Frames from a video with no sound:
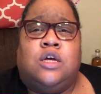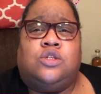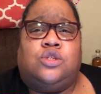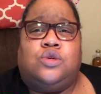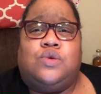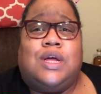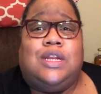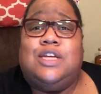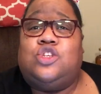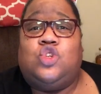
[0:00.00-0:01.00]
two, at
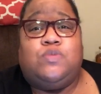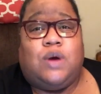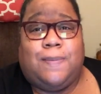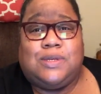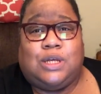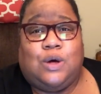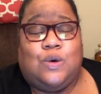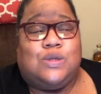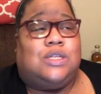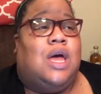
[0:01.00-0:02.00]
least two more
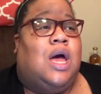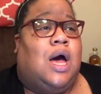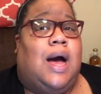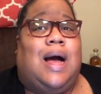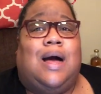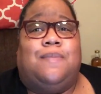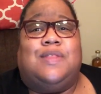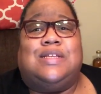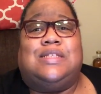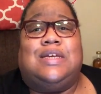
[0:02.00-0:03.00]
episodes um,
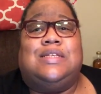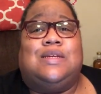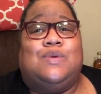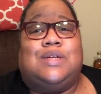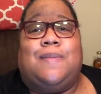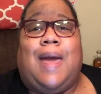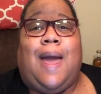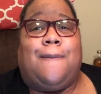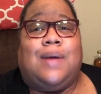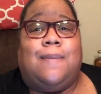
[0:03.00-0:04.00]
this season, which I'm
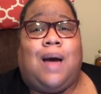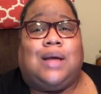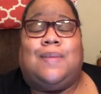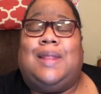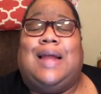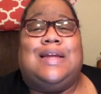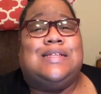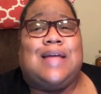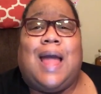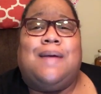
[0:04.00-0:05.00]
happy about. I'm like, this
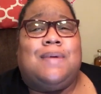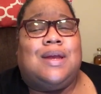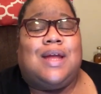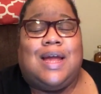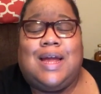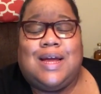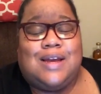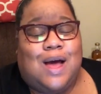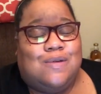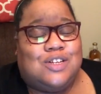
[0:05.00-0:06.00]
can't be the end.
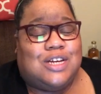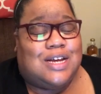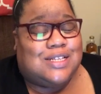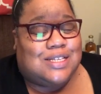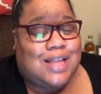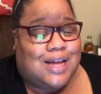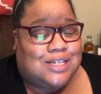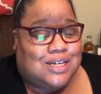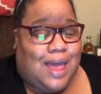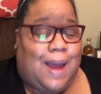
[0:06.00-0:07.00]
No, Jesus,
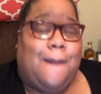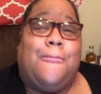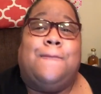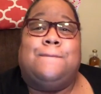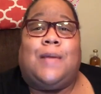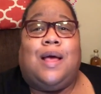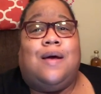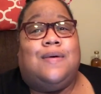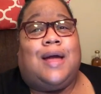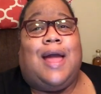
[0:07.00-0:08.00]
not yet.
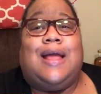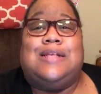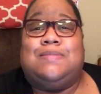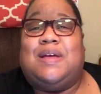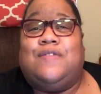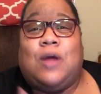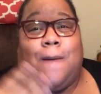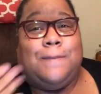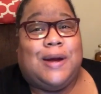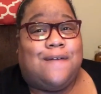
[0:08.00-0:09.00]
Okay, yes, I'm giving y'all
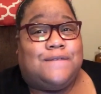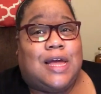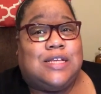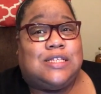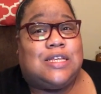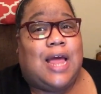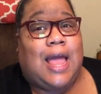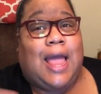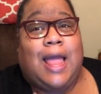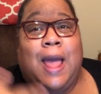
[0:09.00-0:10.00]
bare face
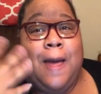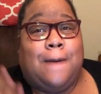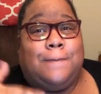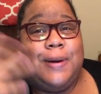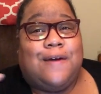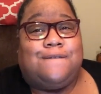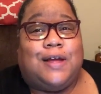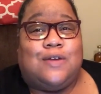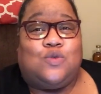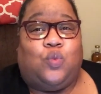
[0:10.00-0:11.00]
today, bare
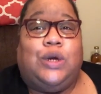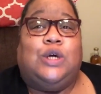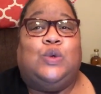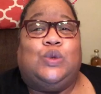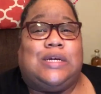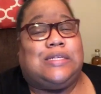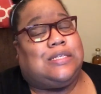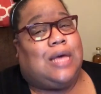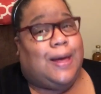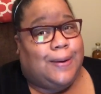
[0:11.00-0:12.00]
face
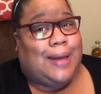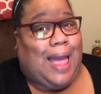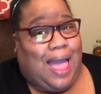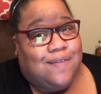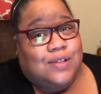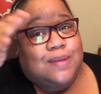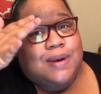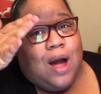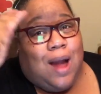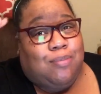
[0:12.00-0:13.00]
realness. Okay, I have a little
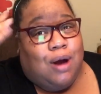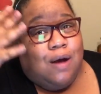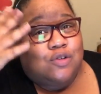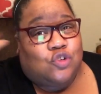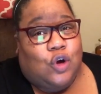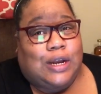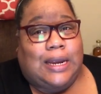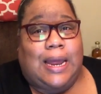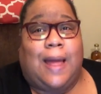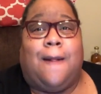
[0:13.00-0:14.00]
bit of eyebrow drawn
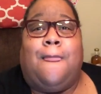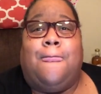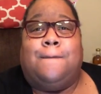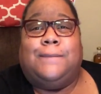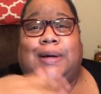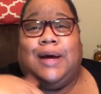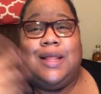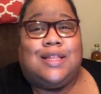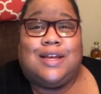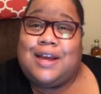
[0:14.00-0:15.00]
in. But
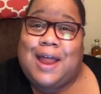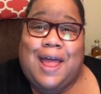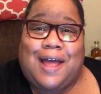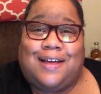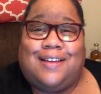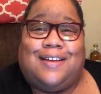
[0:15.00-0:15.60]
other than that,